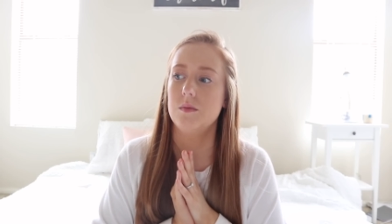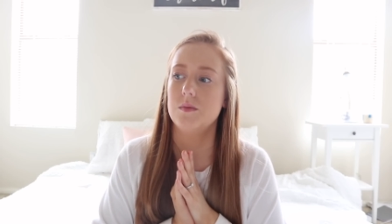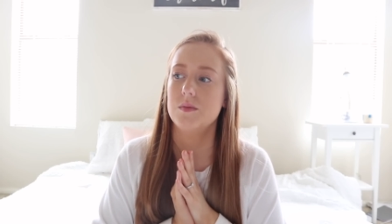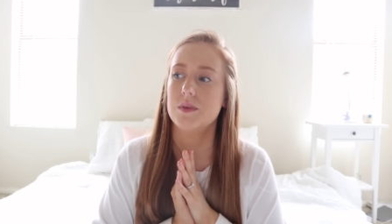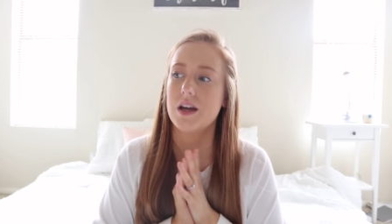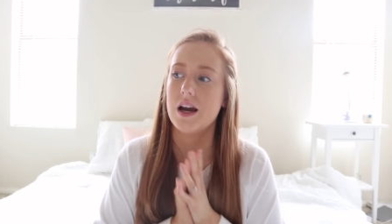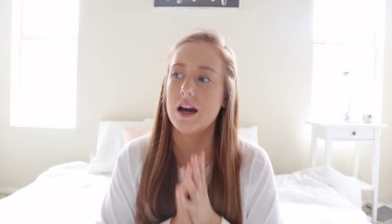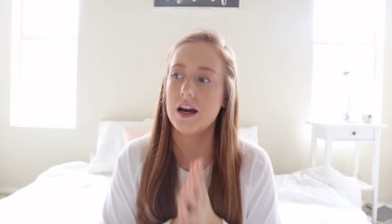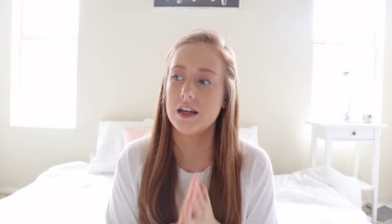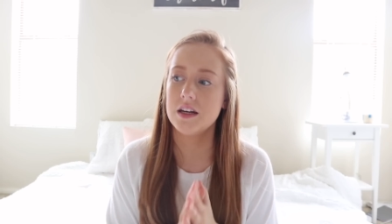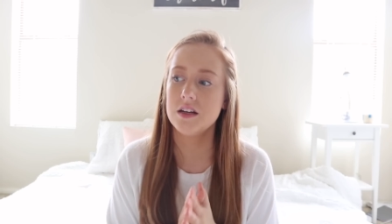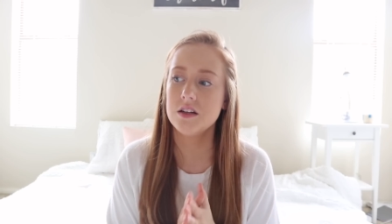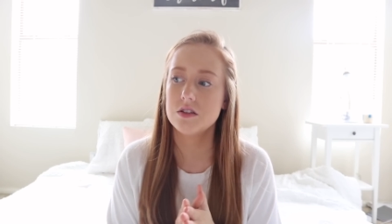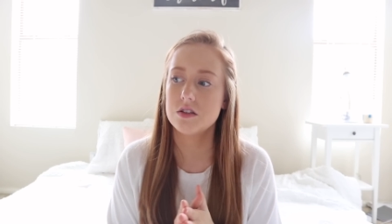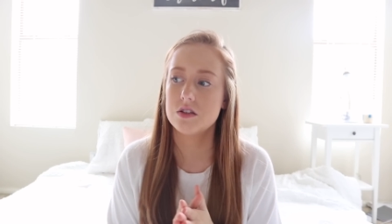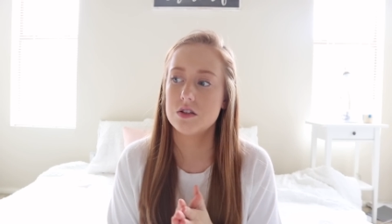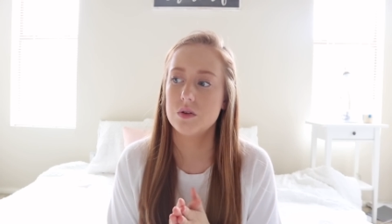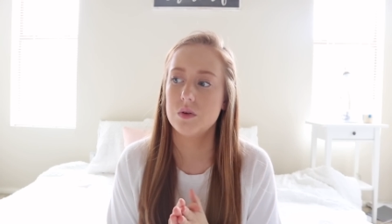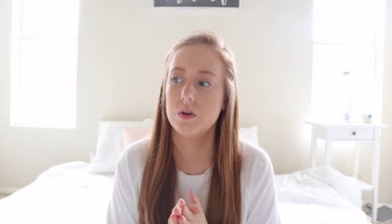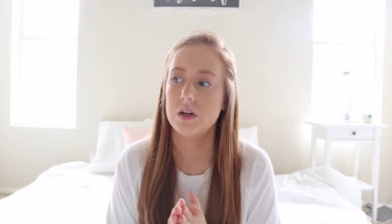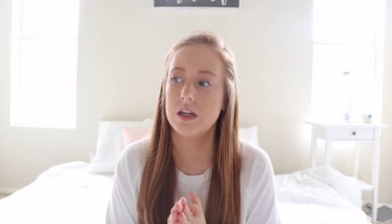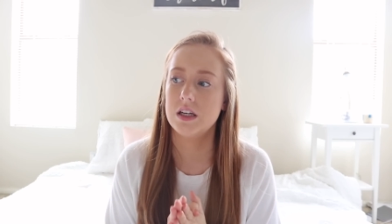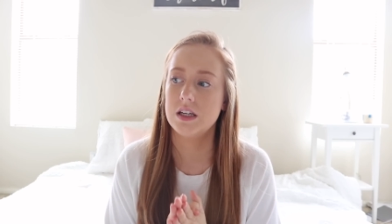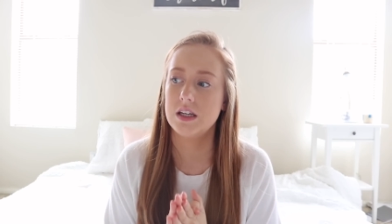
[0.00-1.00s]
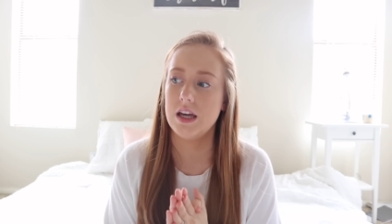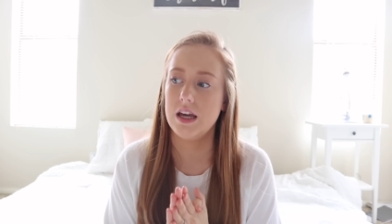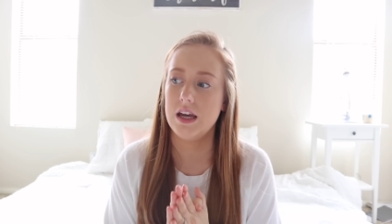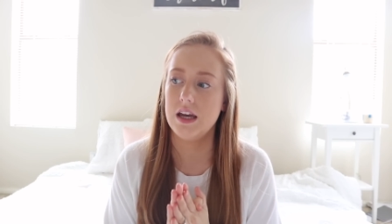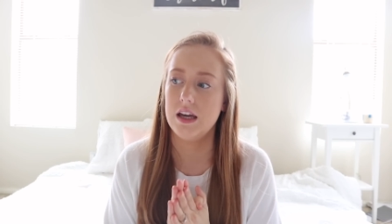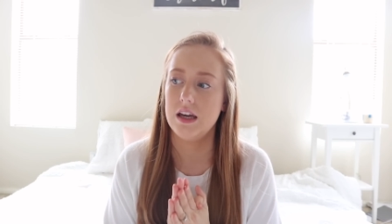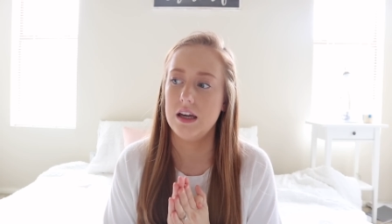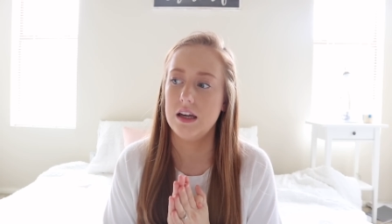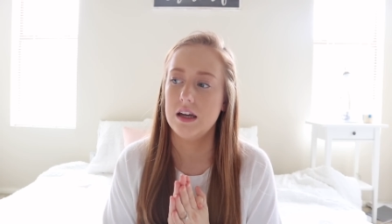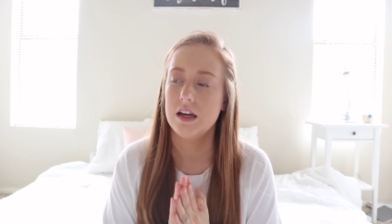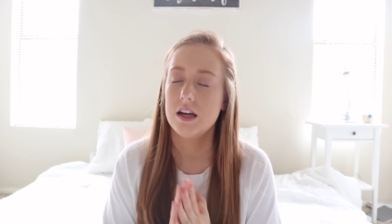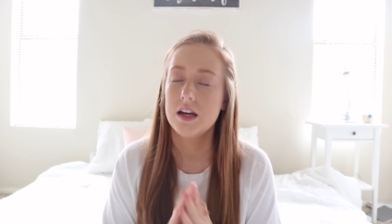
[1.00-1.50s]
kind of doing
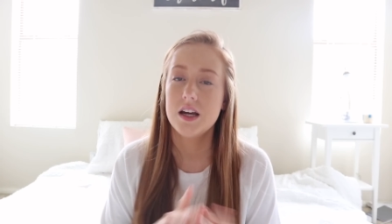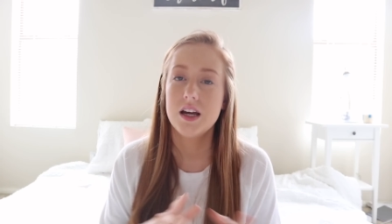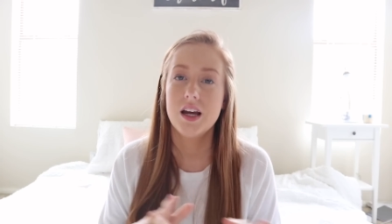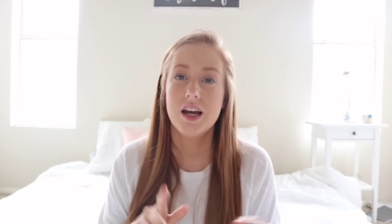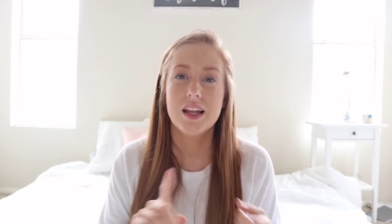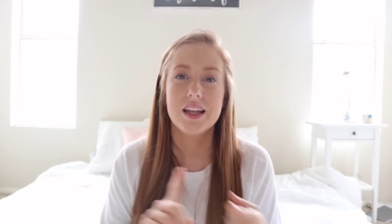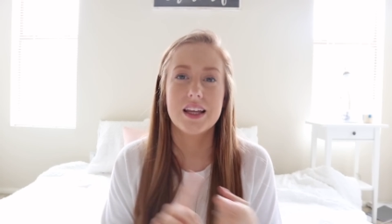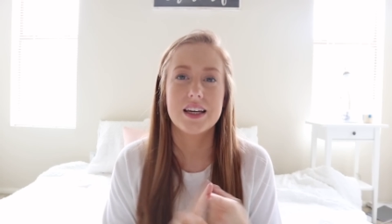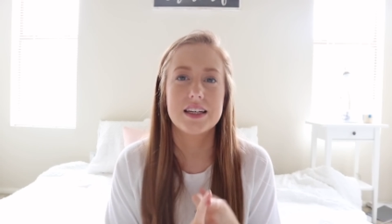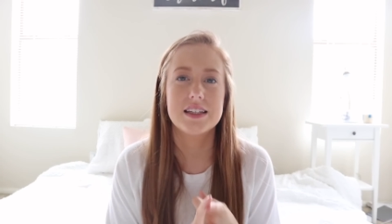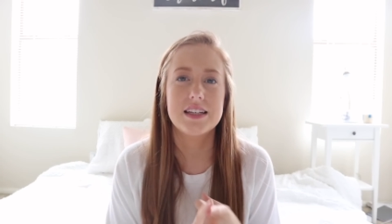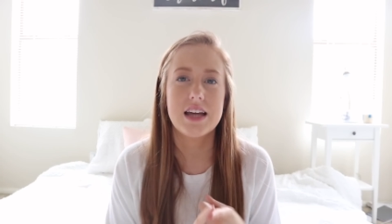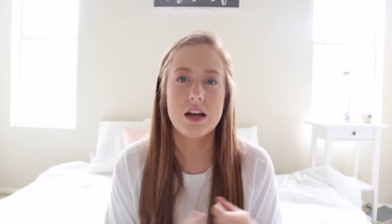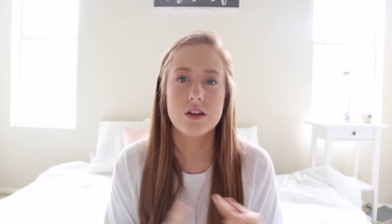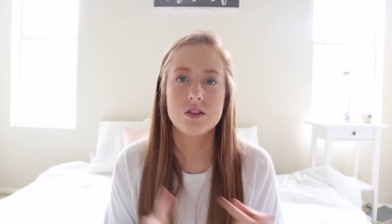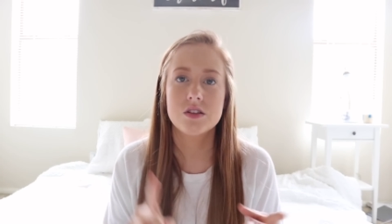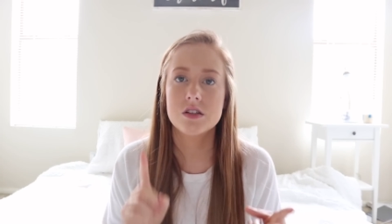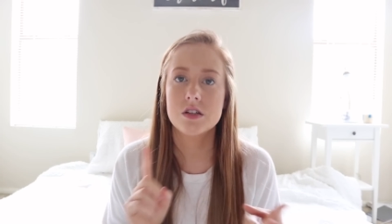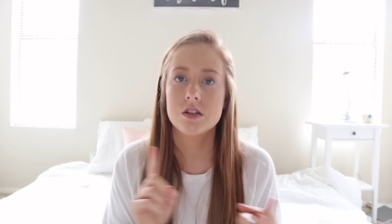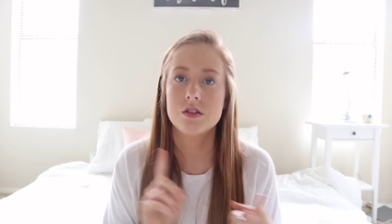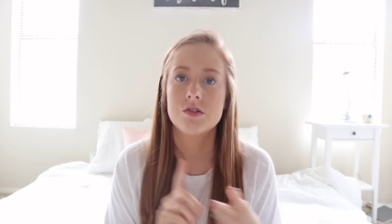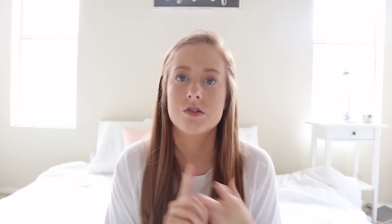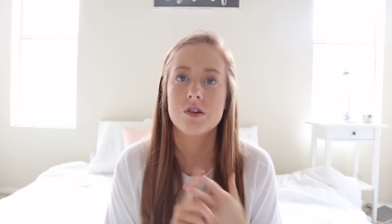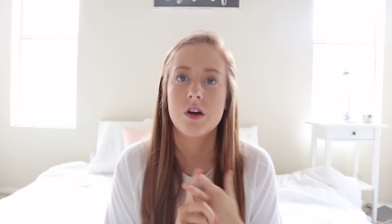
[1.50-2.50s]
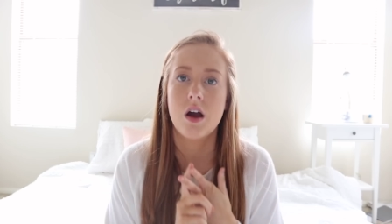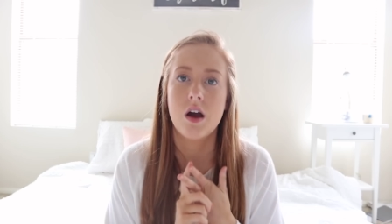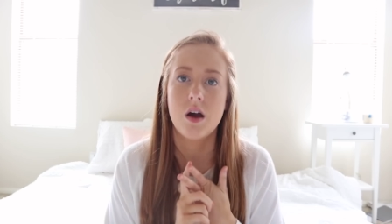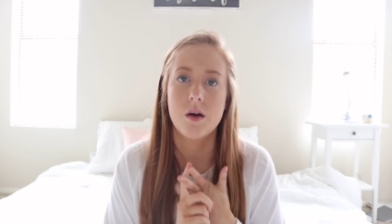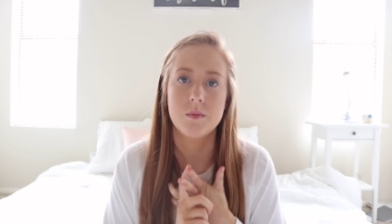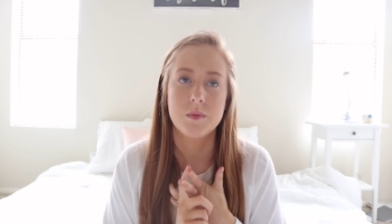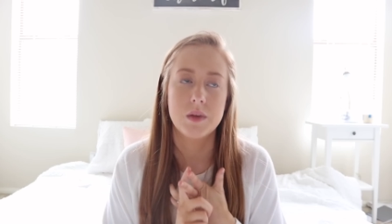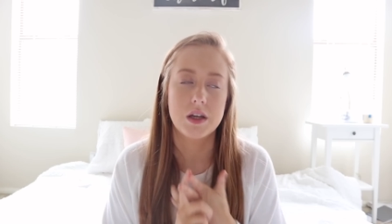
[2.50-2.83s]
a like a Down syndrome,